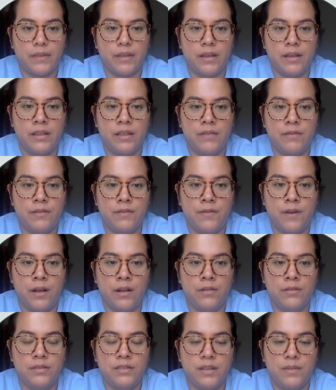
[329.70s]
and then we
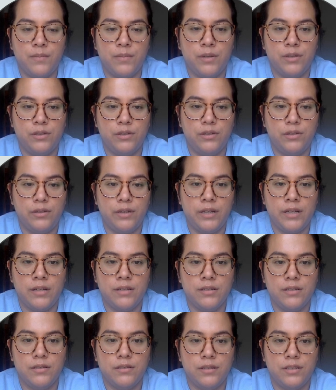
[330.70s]
follow step 1 through 3
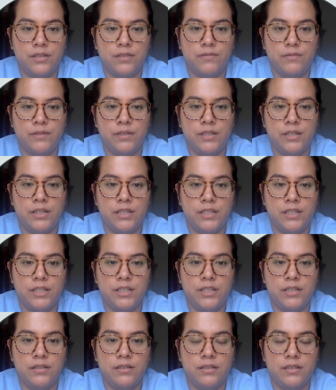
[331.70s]
until we
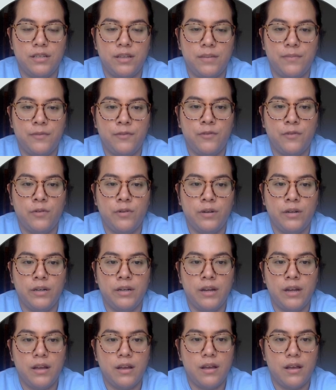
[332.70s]
transition to step 4
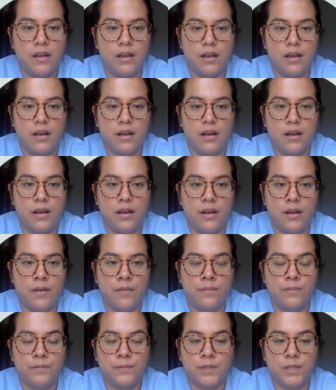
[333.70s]

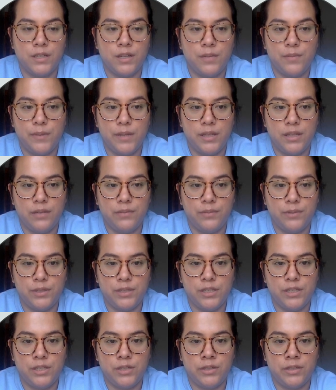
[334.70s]
to complete the
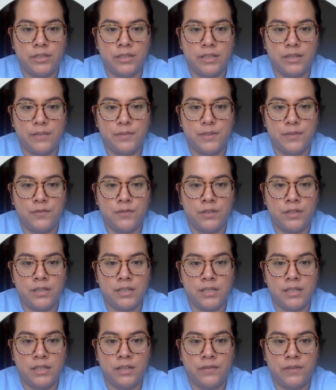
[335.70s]
procedure steps for
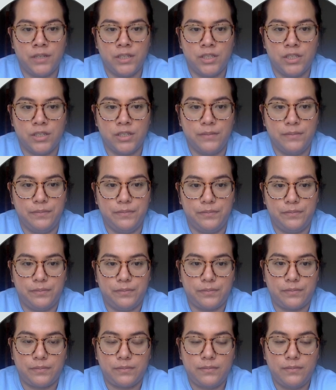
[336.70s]
this intervention.
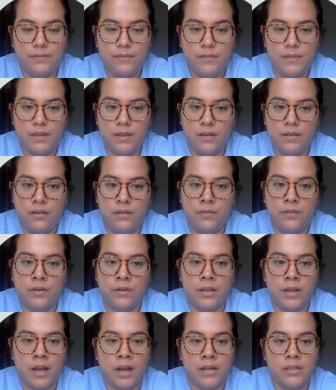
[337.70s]
For
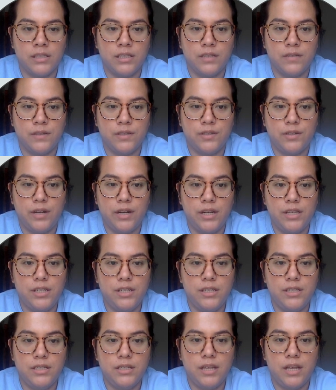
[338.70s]
the consequence
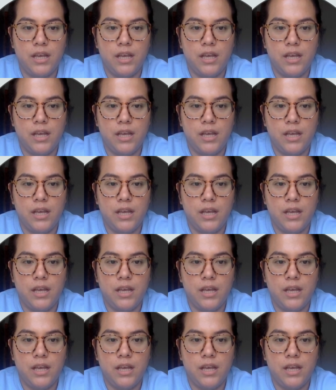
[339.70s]
strategies,